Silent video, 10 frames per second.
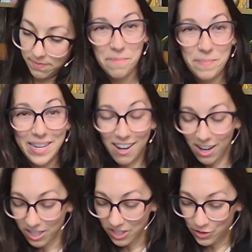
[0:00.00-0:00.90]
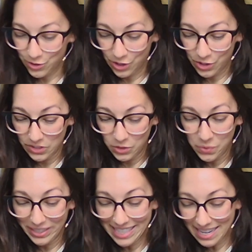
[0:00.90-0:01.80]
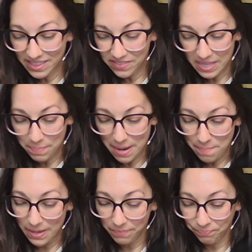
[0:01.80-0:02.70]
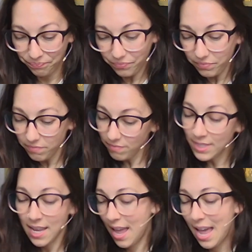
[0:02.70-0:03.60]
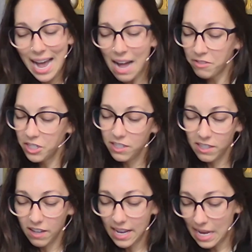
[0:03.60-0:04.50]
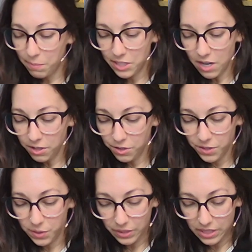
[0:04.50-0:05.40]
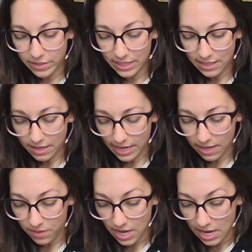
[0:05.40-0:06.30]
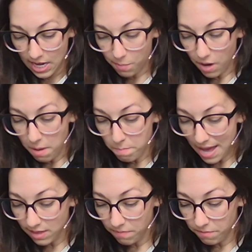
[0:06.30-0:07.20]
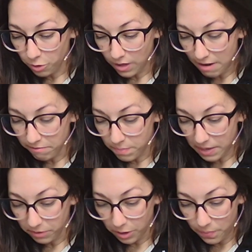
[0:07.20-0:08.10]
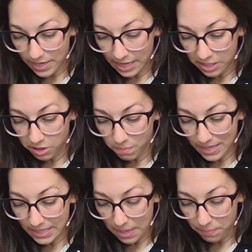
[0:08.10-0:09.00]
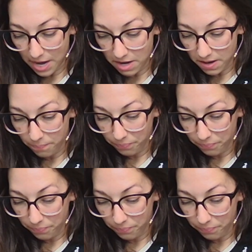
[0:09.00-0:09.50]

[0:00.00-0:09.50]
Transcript: Mina Harker's Journal, 29th of September. After dinner I came with Dr. Seward to his study. He brought back the phonograph from my room, and I took my typewriter.